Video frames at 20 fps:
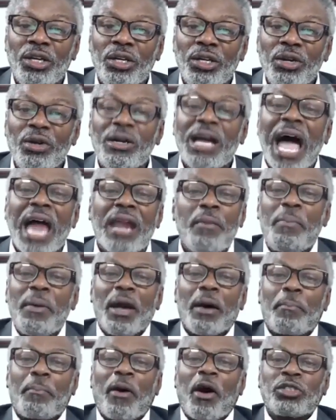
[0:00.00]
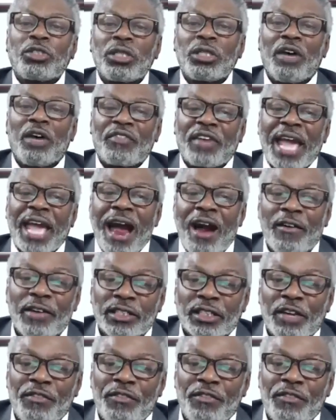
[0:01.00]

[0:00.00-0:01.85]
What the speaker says: You got to be a person of character.